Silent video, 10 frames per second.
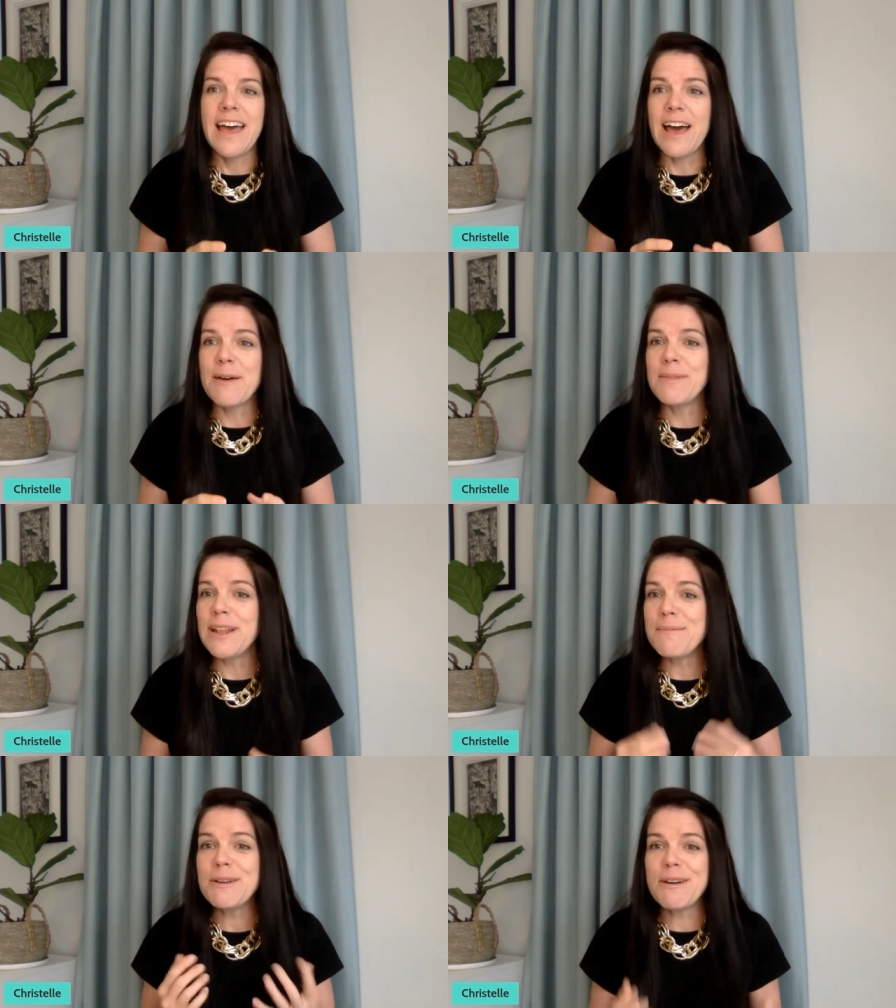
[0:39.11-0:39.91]
Um,
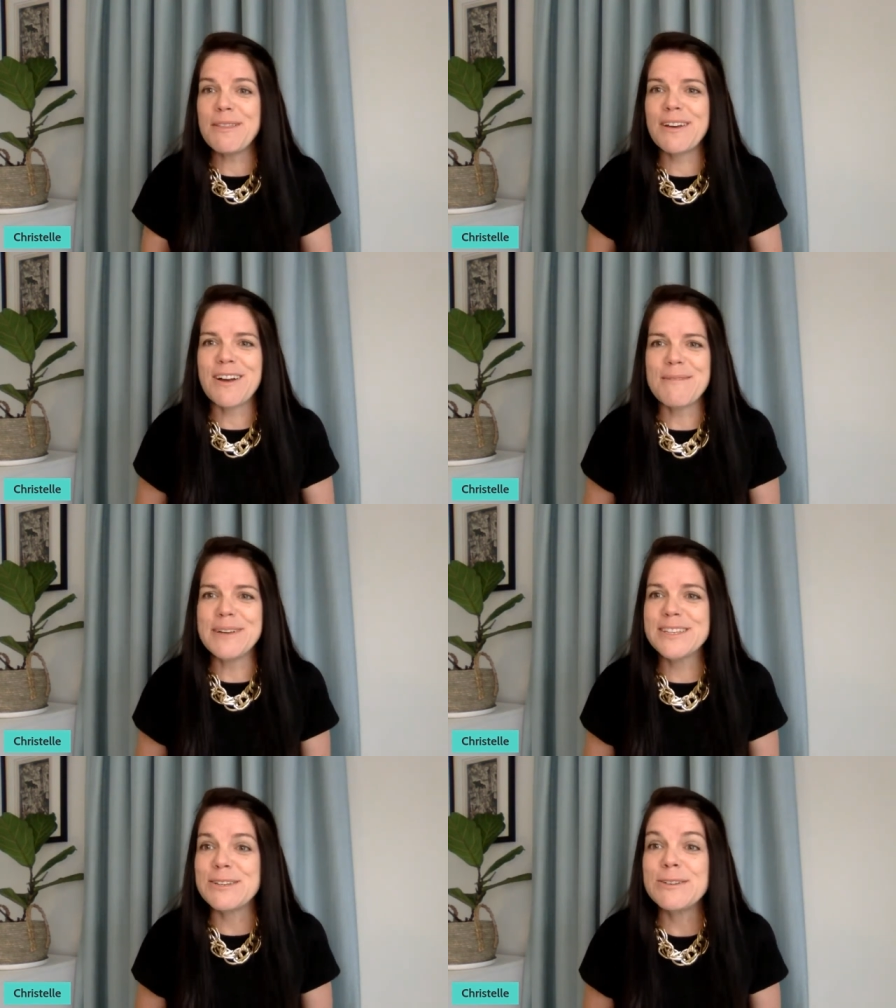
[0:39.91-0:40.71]
let me know in the
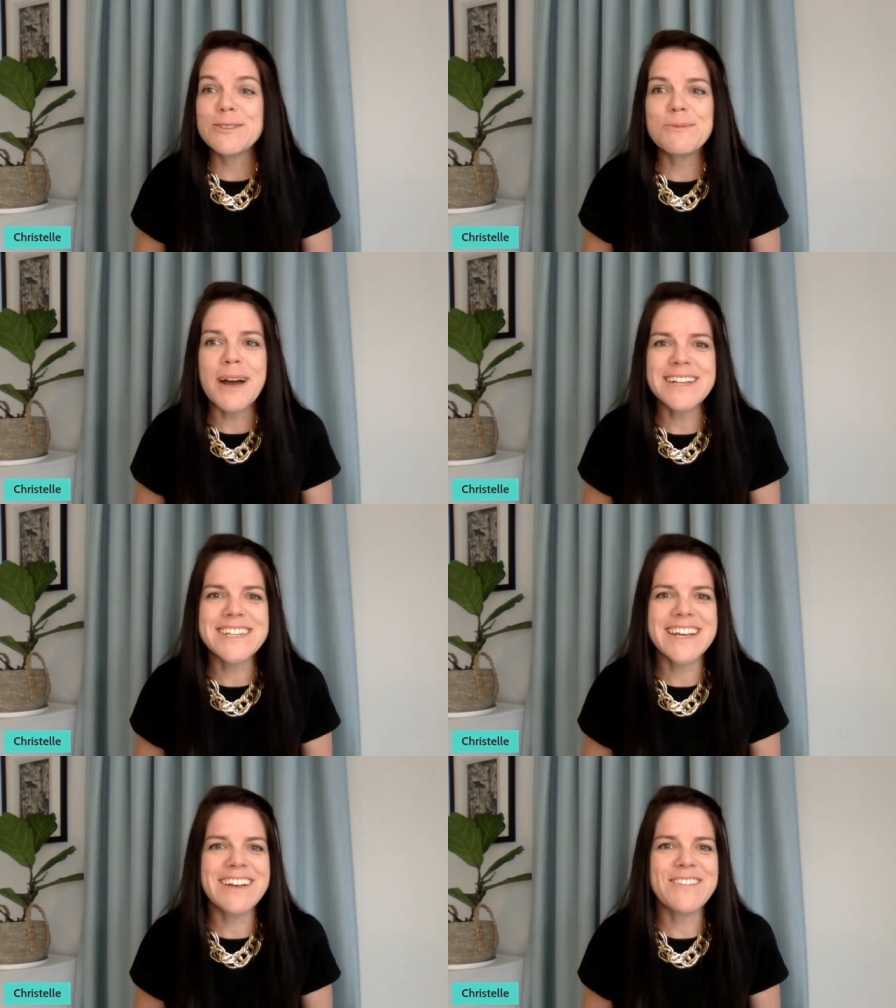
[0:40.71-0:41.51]
comments who's
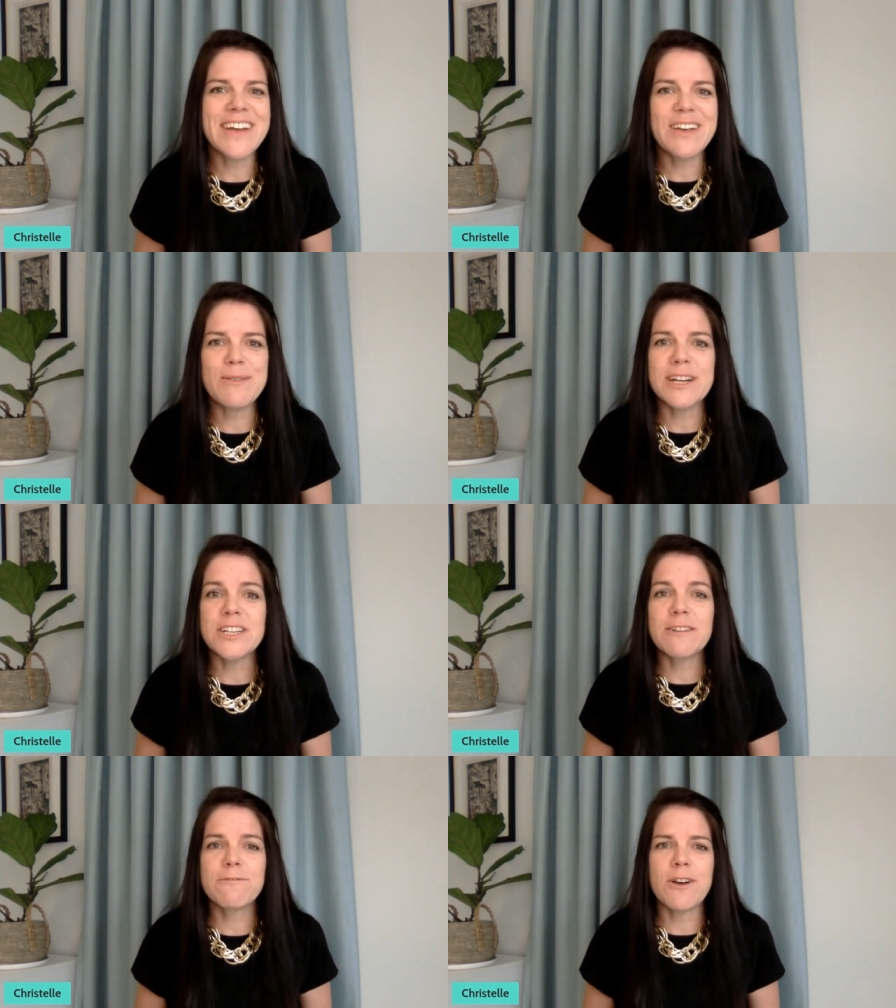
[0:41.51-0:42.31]
watching, where you're
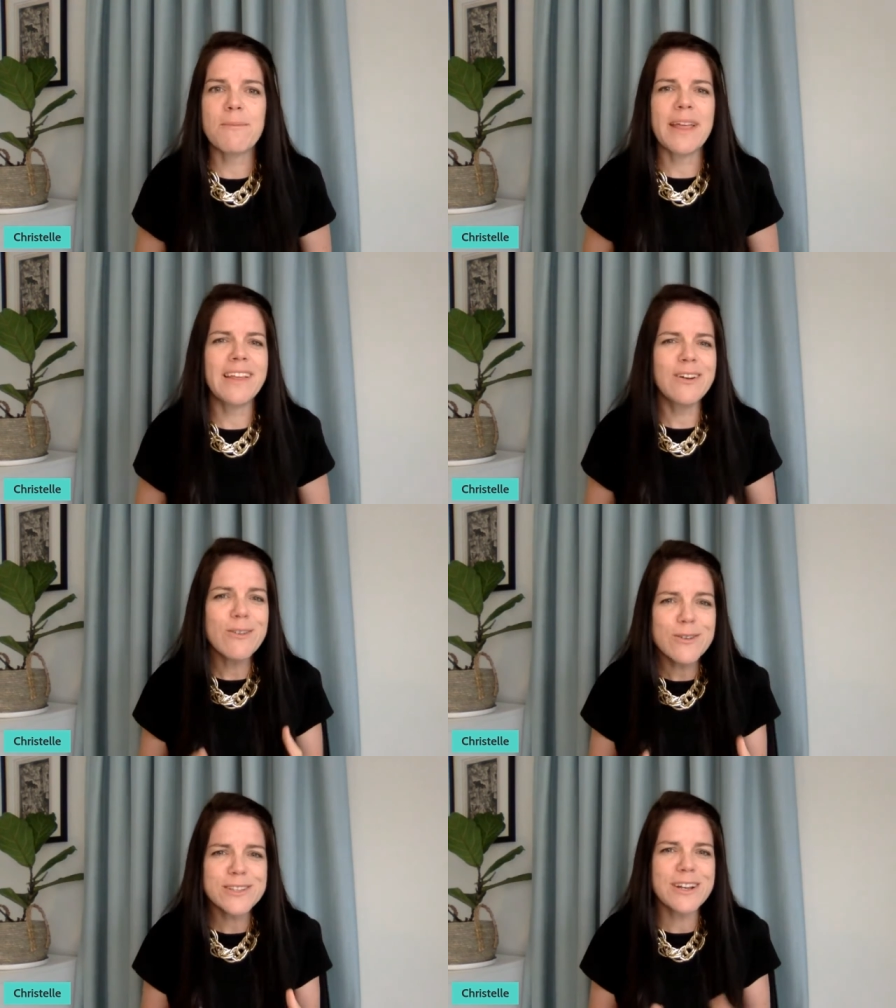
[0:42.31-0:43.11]
watching from, and then
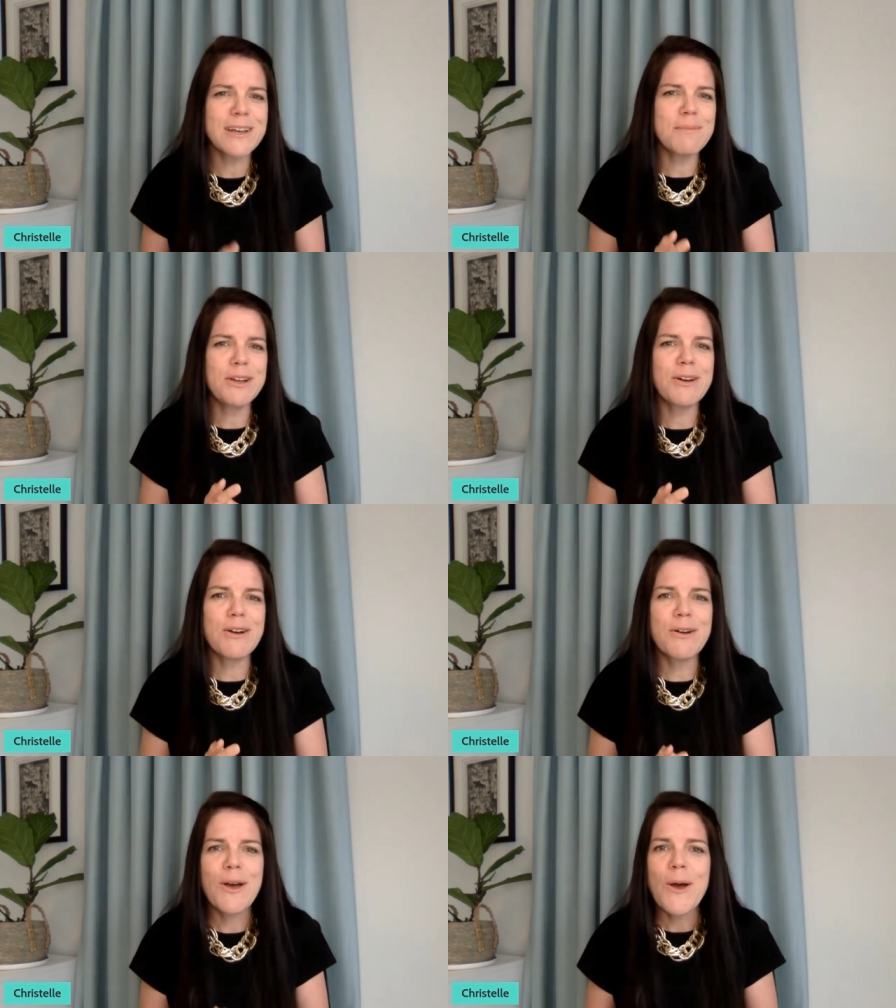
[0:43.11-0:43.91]
also let me know